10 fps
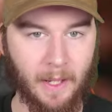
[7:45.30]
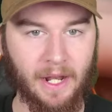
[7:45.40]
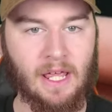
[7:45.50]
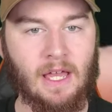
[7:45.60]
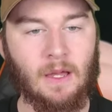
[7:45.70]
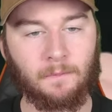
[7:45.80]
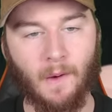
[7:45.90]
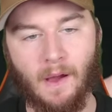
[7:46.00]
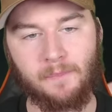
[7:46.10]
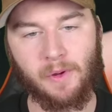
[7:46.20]
but
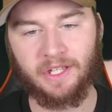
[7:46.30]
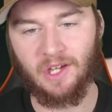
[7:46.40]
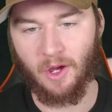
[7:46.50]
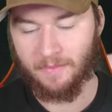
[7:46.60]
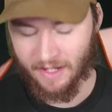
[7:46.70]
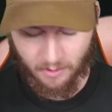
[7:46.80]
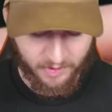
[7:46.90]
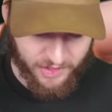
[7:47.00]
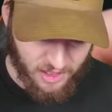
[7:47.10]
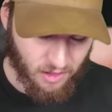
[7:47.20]
5 more to go. We
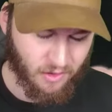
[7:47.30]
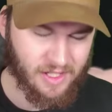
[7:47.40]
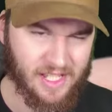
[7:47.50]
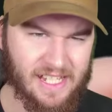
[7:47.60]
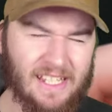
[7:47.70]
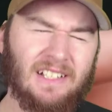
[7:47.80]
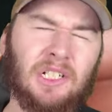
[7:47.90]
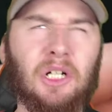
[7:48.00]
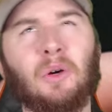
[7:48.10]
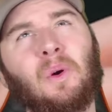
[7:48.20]
just, honestly,
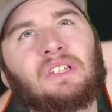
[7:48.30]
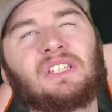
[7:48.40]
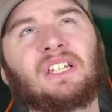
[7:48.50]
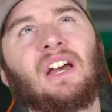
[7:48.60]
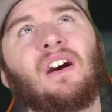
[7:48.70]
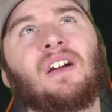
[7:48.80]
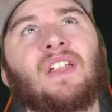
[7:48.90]
oh, what's the card